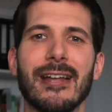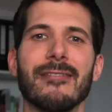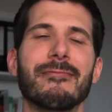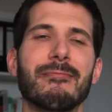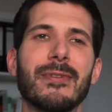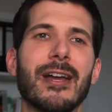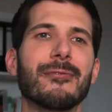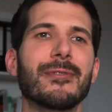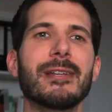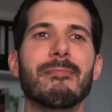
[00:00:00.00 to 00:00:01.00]
kind of
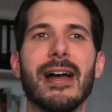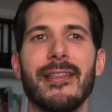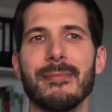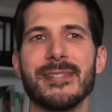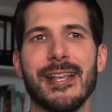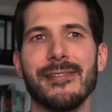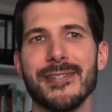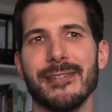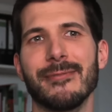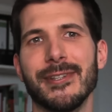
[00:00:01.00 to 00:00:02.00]
agree by
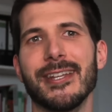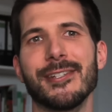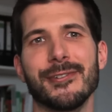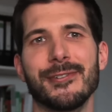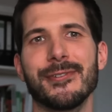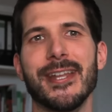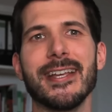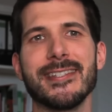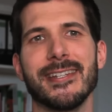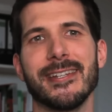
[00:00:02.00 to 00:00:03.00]
themselves on what they should do
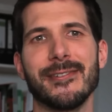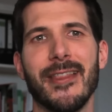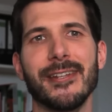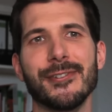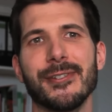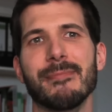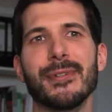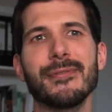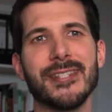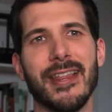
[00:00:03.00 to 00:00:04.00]
next and how they should
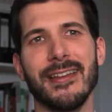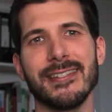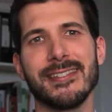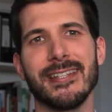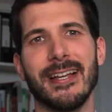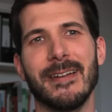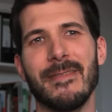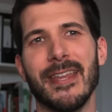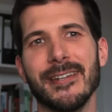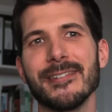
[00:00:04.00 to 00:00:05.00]
improve things.
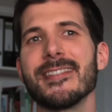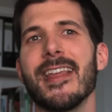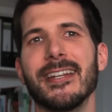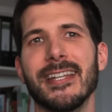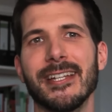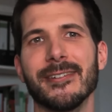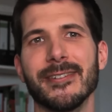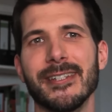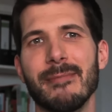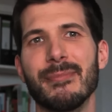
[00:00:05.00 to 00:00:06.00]
They're not that keen
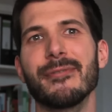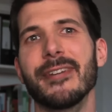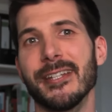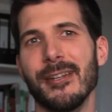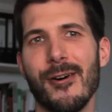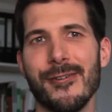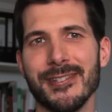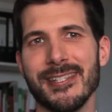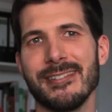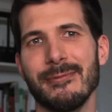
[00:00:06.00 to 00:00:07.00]
on improving the laws,